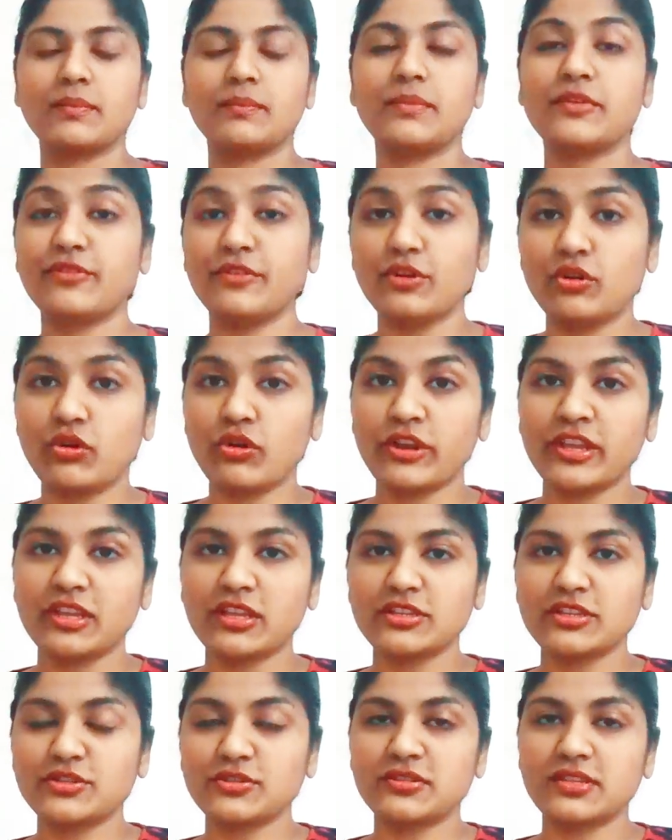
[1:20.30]
Before going
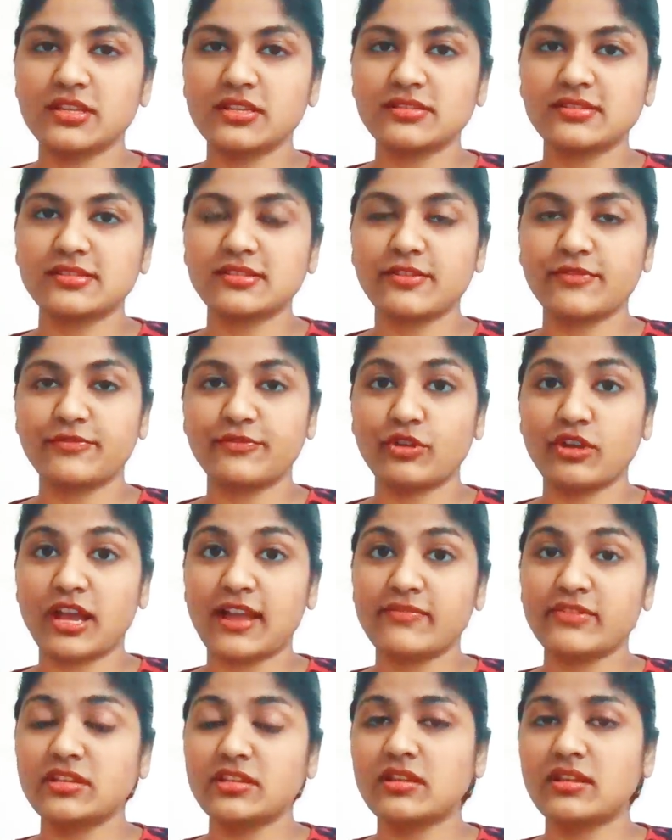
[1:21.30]
into this, if you
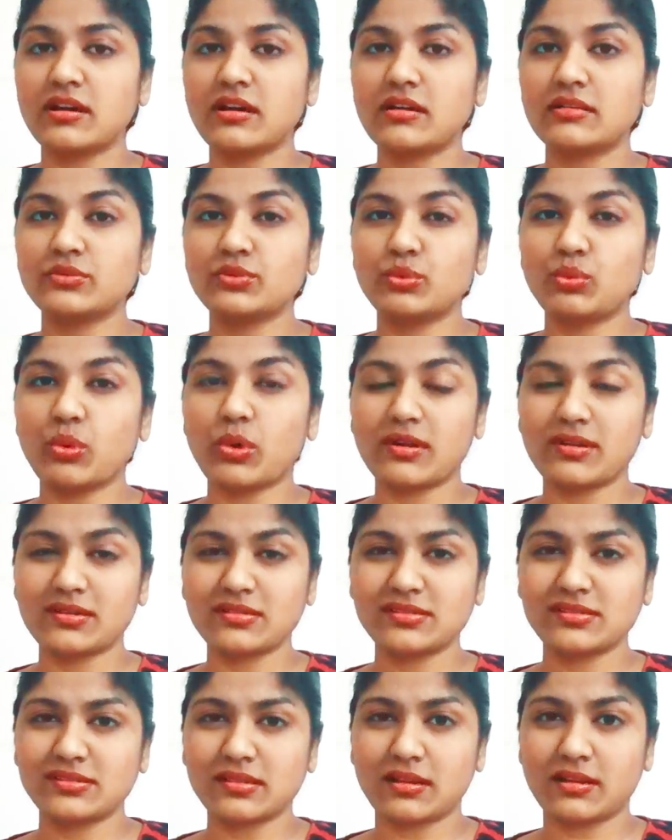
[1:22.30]
haven't learned what
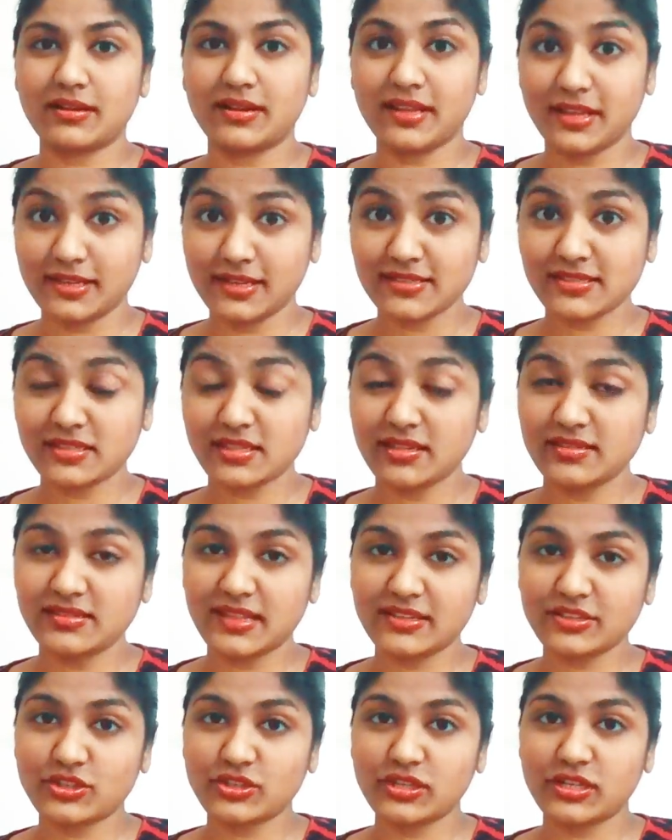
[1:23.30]
is uh, data science
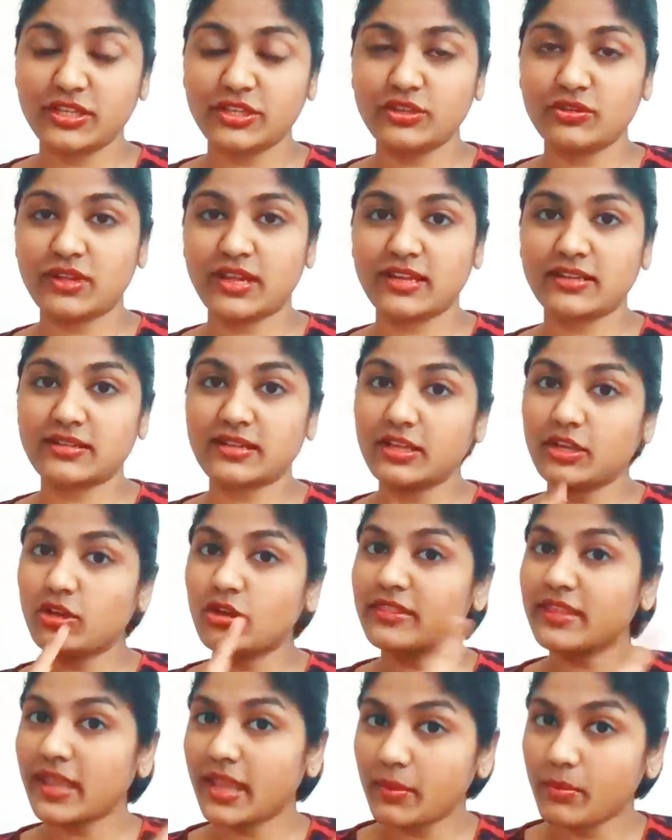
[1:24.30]
actually, you can click
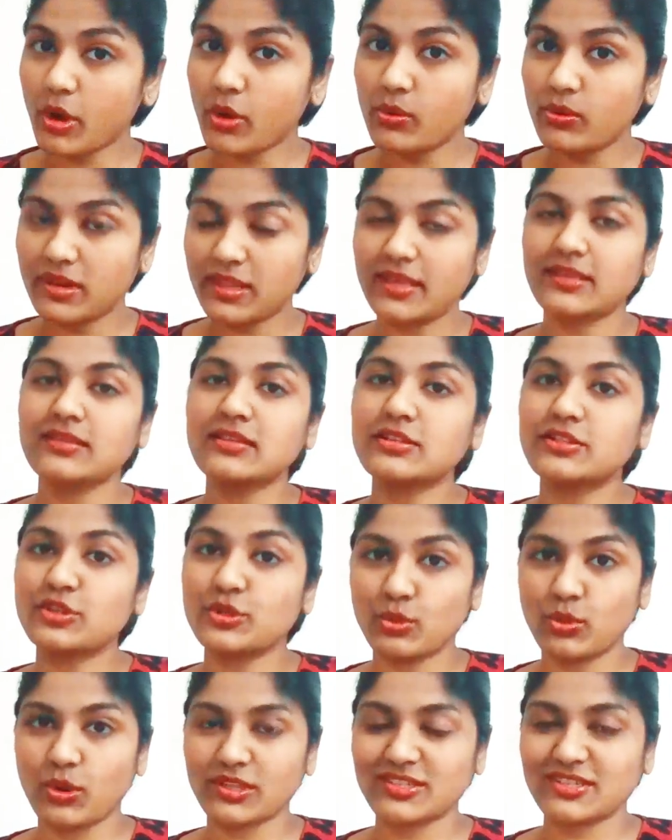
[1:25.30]
on the above link
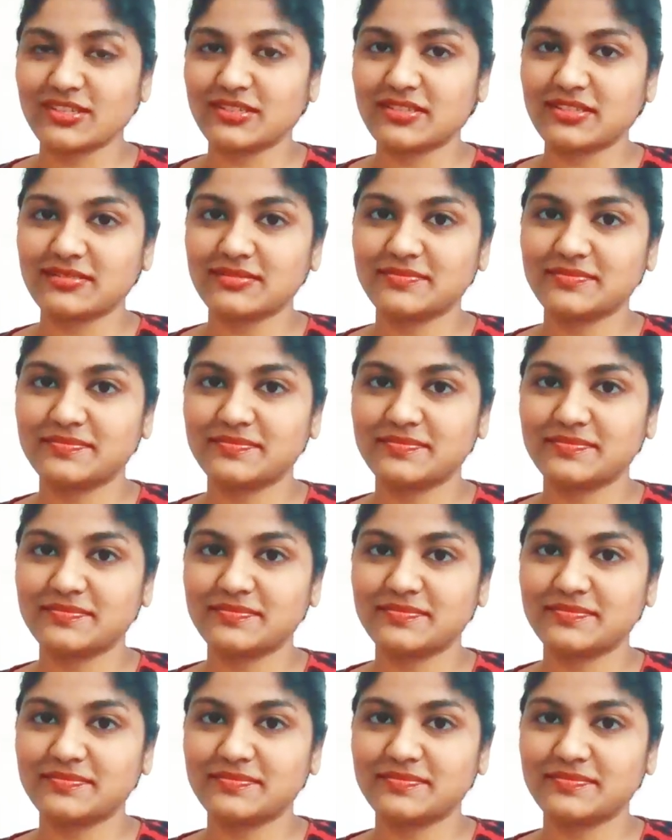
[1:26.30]
to watch it.